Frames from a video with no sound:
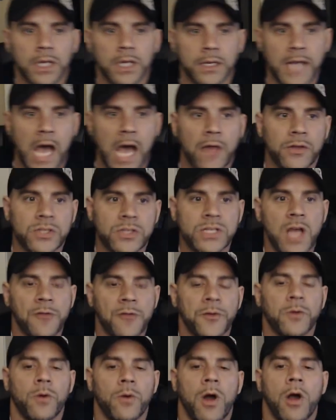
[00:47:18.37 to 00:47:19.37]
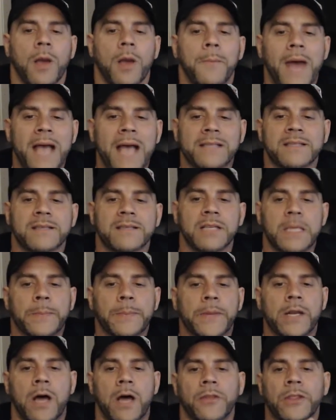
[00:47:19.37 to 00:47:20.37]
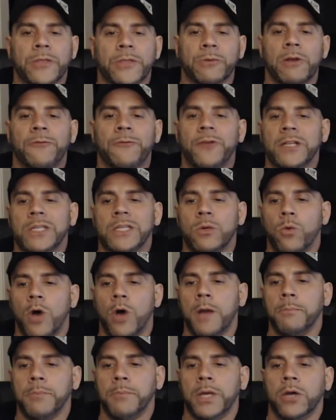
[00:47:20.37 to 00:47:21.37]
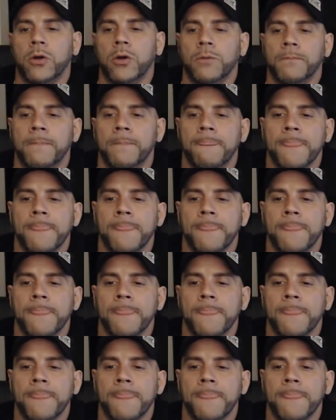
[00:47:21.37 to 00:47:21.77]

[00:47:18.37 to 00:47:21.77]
Now, there's nothing wrong. I'm not sleeping on the 351 build.